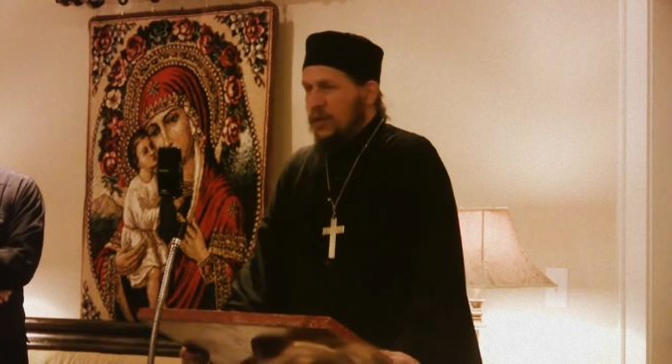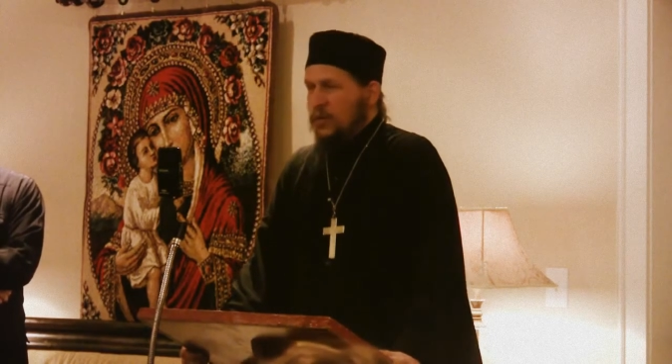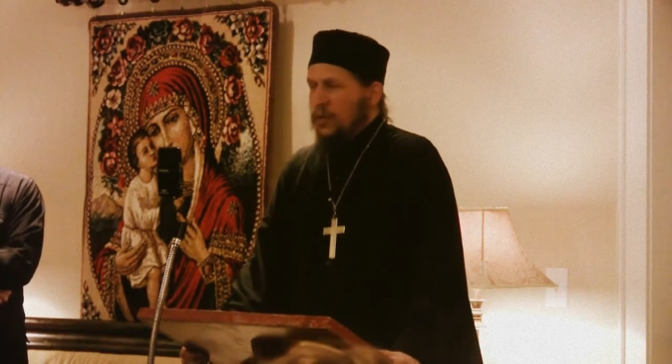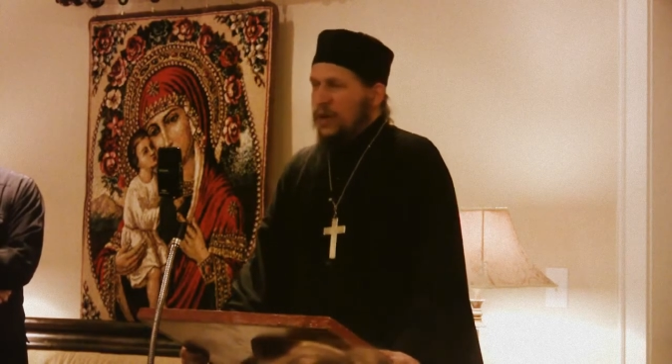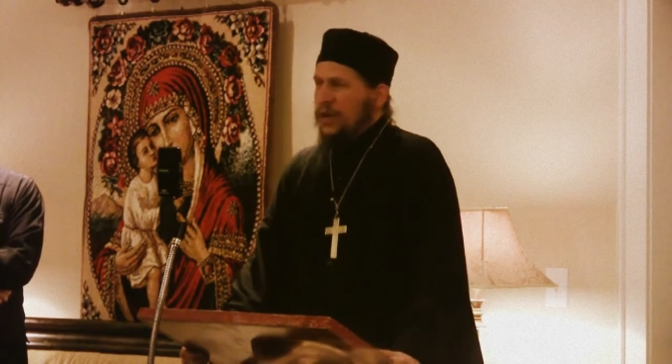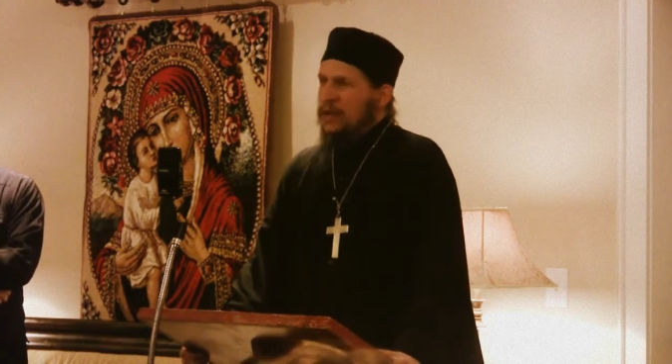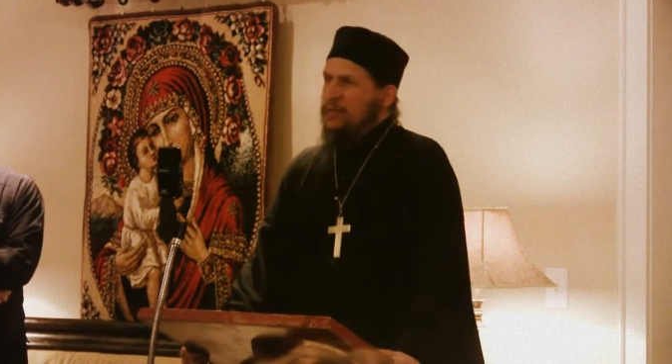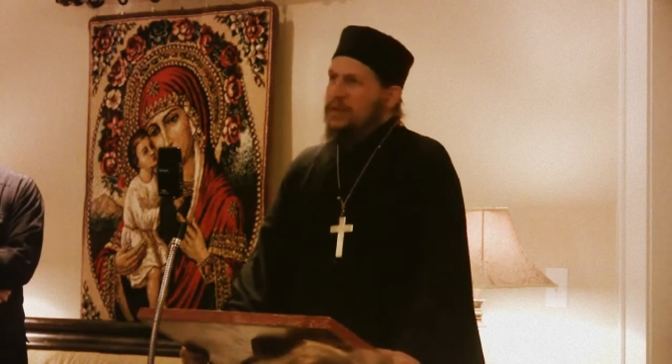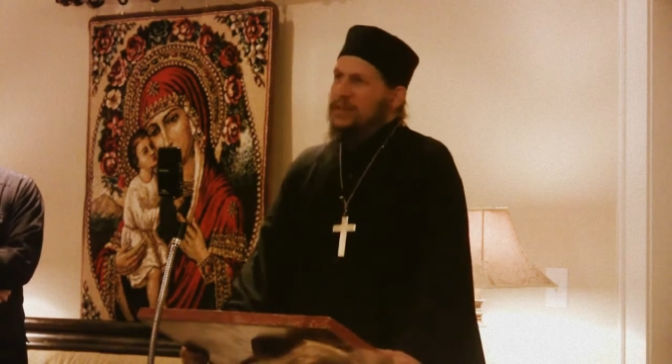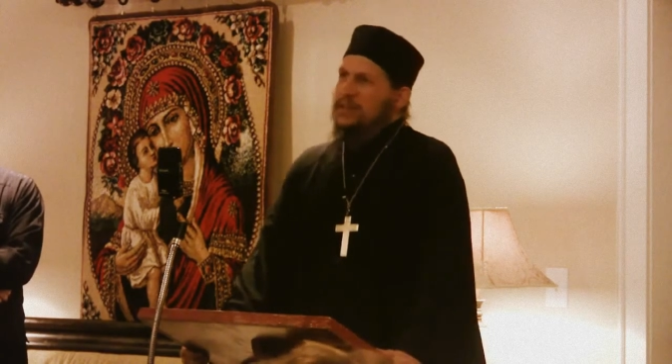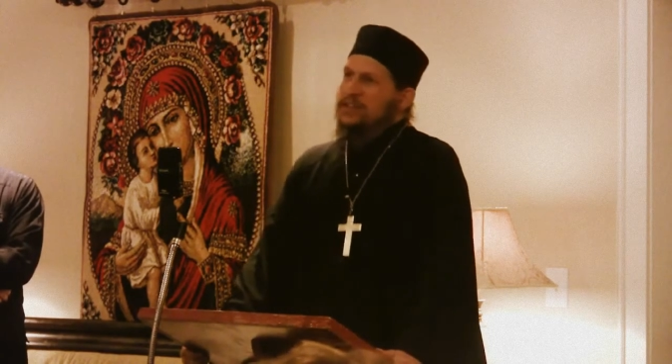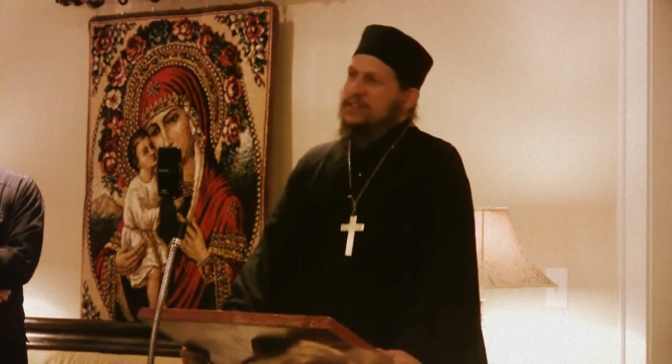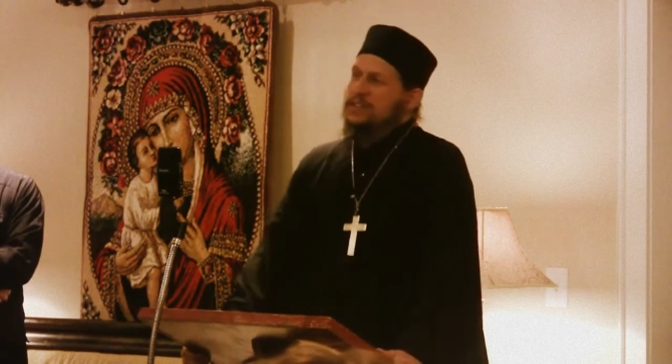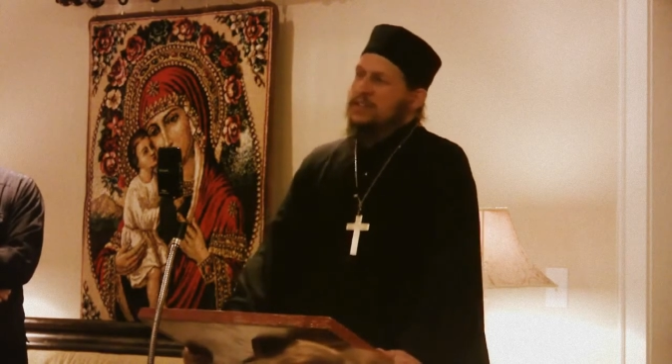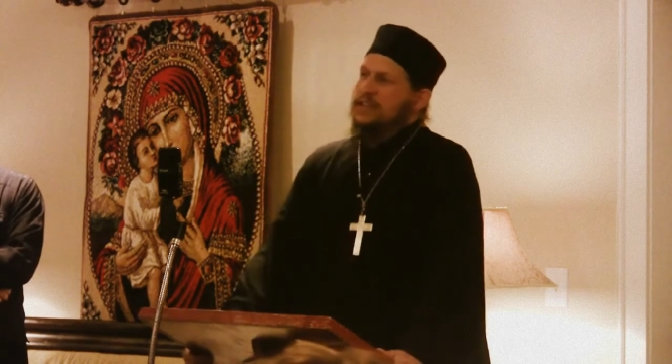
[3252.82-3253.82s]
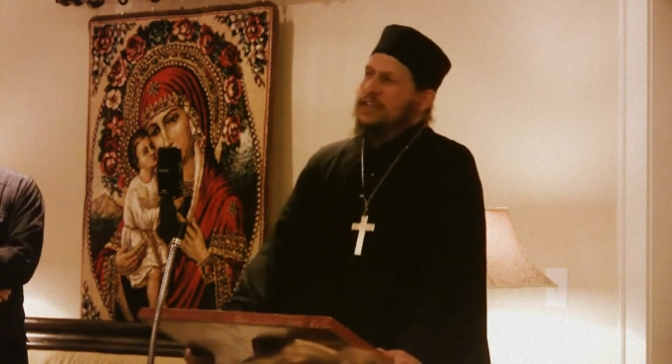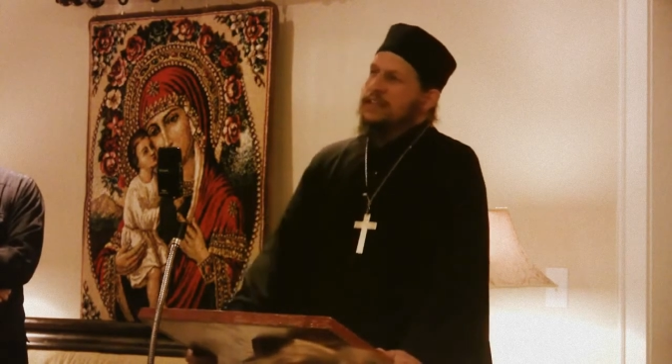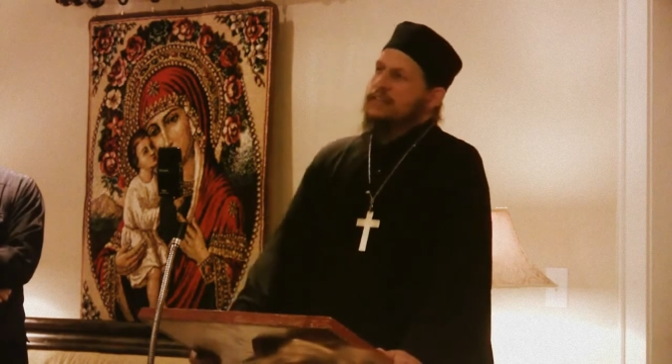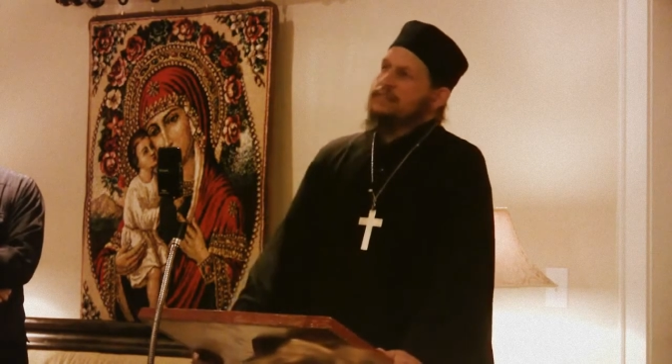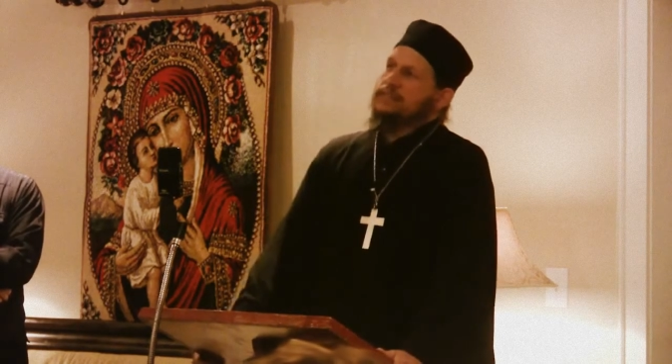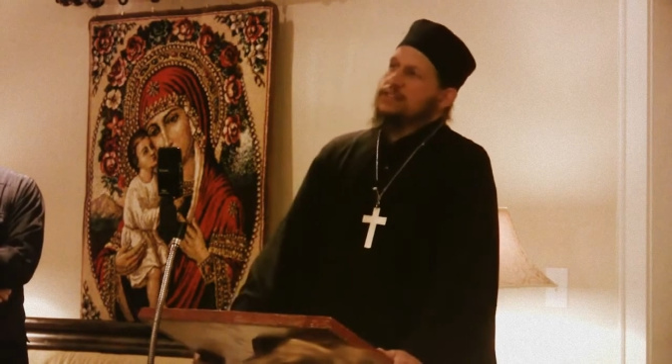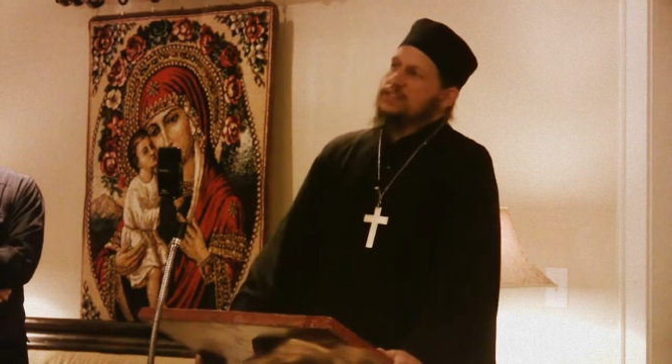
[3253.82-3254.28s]
Well, I mean, there's,
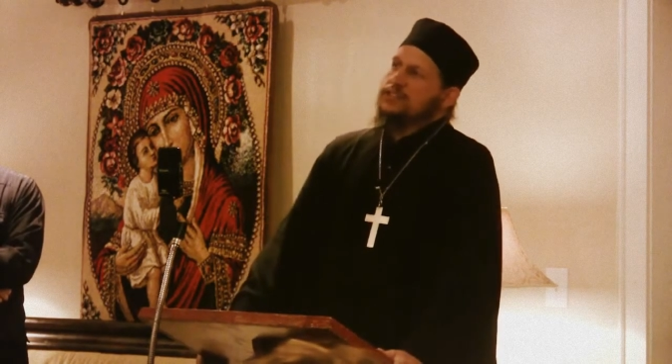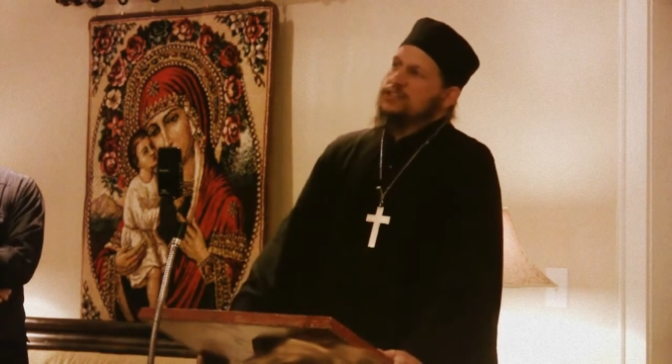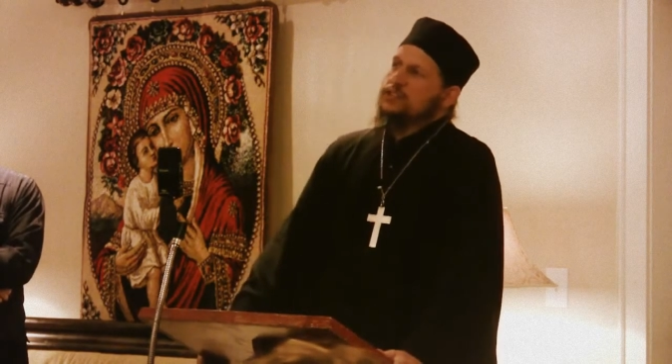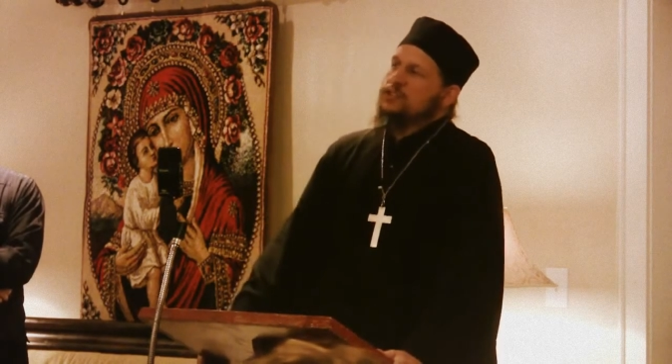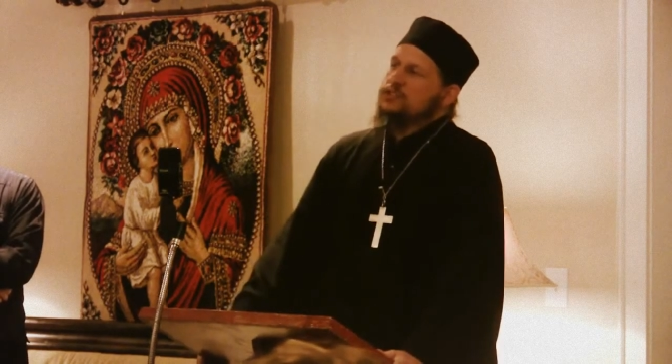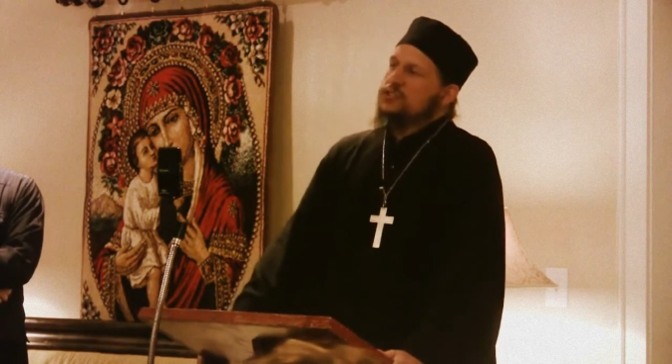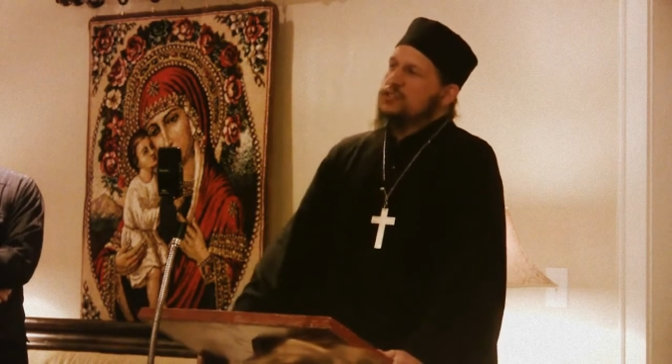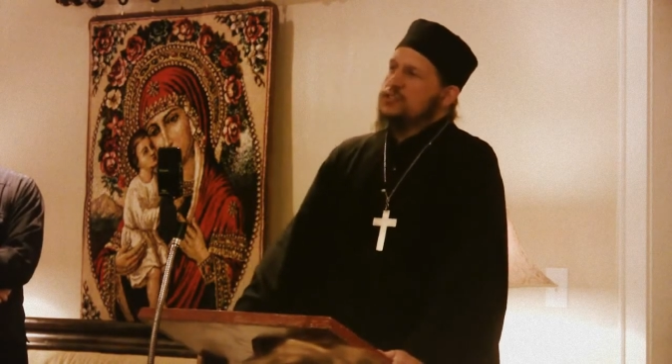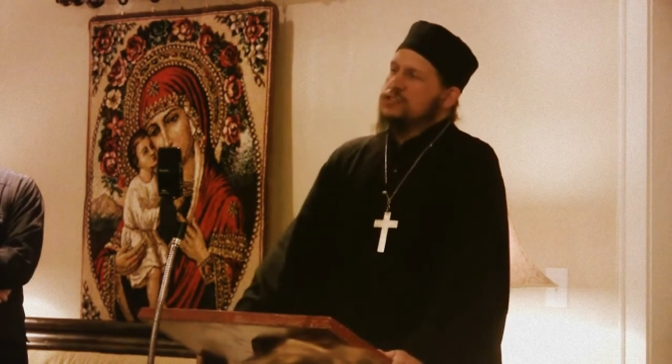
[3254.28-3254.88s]
uh, there's, two,